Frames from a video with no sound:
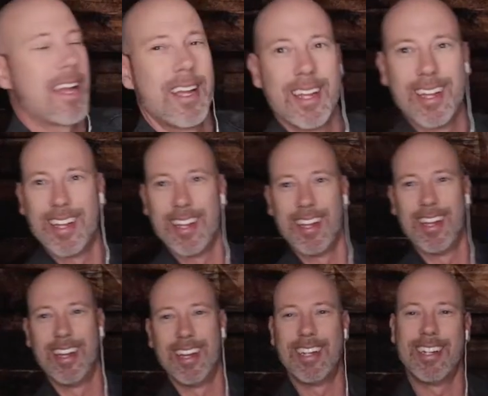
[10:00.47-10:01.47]
Okay.
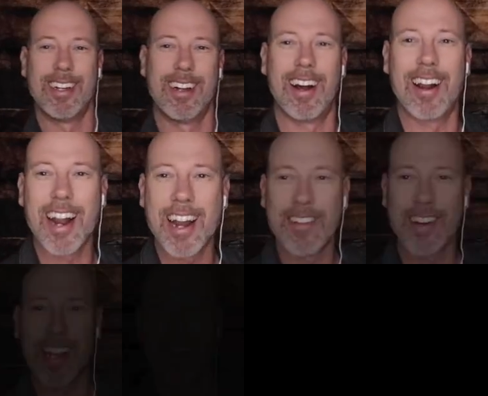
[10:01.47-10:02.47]
All right, here we
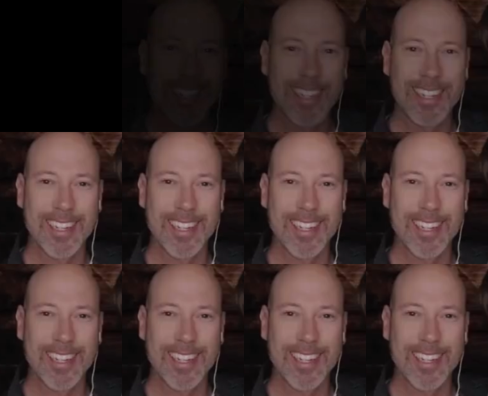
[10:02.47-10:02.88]
guys, go.